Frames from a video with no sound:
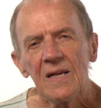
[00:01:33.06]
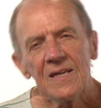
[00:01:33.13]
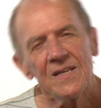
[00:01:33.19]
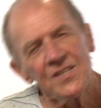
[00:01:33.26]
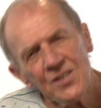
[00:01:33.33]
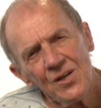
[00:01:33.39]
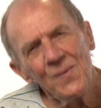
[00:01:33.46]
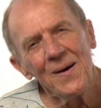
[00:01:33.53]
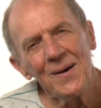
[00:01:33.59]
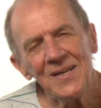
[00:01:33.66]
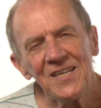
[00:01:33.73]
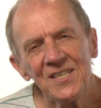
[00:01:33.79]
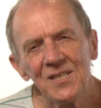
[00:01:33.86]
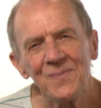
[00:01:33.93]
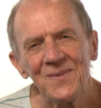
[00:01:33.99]
Some
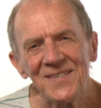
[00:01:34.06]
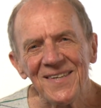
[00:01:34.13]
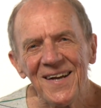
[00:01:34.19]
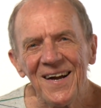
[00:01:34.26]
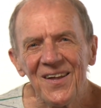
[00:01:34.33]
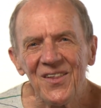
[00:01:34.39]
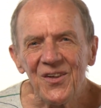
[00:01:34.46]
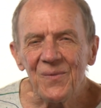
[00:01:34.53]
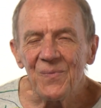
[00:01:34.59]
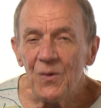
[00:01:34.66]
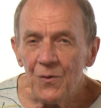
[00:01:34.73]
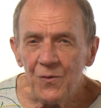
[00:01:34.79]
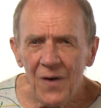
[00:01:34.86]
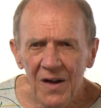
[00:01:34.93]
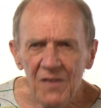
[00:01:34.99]
estimates are that
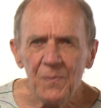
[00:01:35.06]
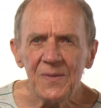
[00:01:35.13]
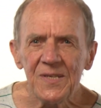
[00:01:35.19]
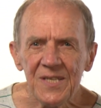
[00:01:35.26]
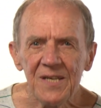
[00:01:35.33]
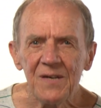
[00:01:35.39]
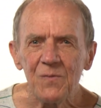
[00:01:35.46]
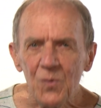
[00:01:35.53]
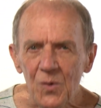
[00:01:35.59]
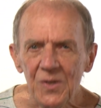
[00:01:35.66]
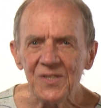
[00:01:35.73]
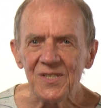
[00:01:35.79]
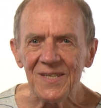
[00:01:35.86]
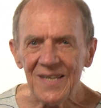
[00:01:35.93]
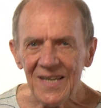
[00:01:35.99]
5% of
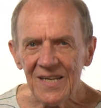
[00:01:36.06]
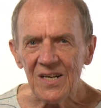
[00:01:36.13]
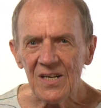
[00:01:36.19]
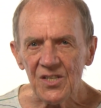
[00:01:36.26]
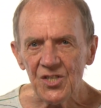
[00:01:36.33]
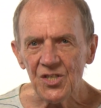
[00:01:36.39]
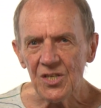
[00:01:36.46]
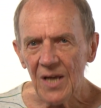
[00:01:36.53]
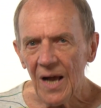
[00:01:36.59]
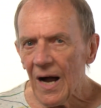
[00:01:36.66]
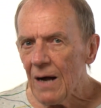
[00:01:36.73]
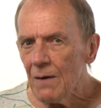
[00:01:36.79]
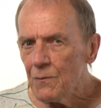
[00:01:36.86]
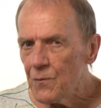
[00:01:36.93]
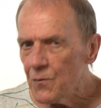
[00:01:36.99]
words in English
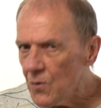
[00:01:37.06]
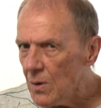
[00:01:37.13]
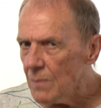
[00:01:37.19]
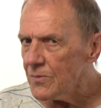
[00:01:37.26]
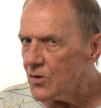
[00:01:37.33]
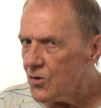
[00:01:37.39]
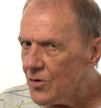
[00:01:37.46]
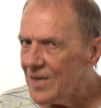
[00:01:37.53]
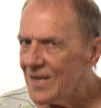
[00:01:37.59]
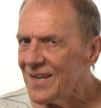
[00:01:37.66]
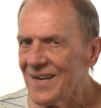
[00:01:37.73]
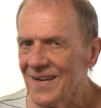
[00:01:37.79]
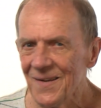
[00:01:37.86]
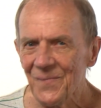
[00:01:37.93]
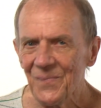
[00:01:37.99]
are from Greek,